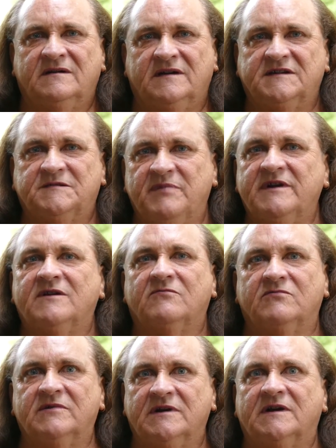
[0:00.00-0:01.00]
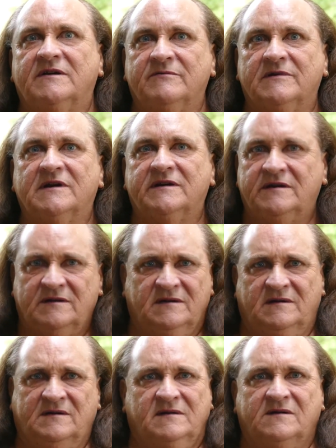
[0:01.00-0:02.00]
it's been a really, really
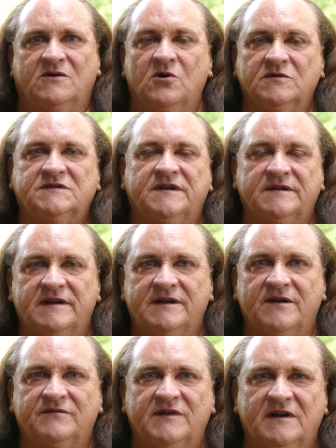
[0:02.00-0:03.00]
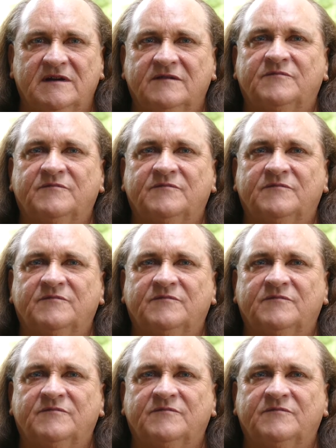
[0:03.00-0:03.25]
constant thing I've done.